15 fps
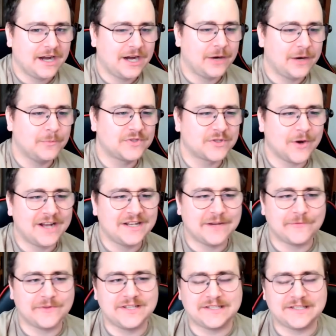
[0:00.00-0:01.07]
So I
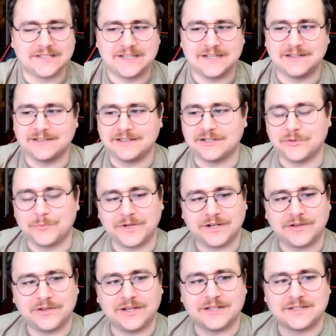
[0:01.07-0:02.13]
definitely see a little
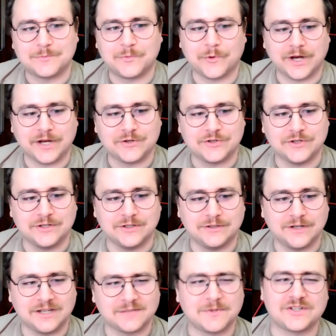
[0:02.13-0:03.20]
bit of the
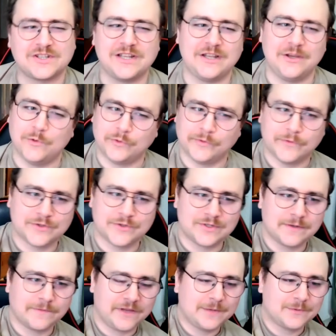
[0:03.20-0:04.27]
inspiration, especially in the older
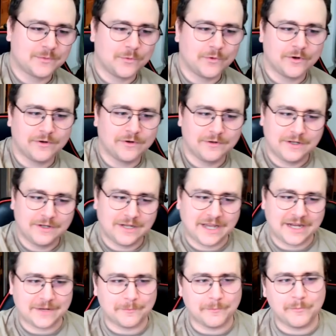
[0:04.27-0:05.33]
versions of Flames of War,
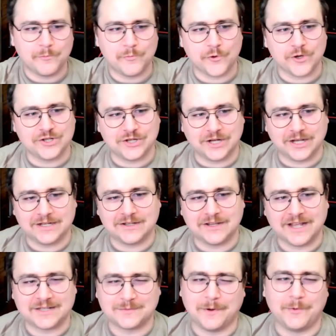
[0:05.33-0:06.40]
kind of bridging into
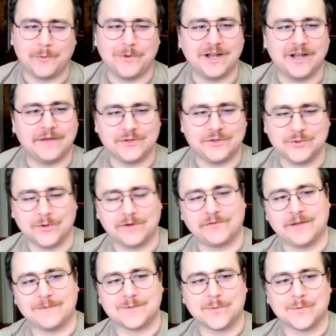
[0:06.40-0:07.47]
that. It's probably why I've
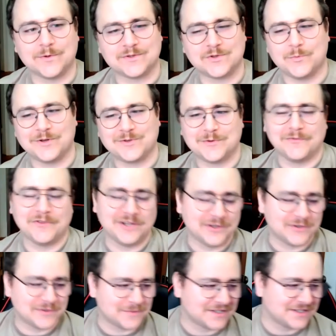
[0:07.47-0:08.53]
enjoyed Flames of War so much over the
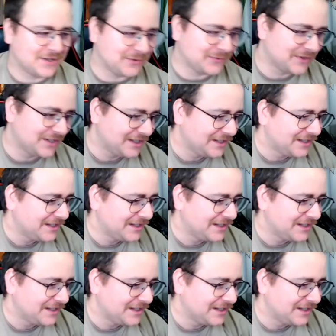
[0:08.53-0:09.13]
years myself.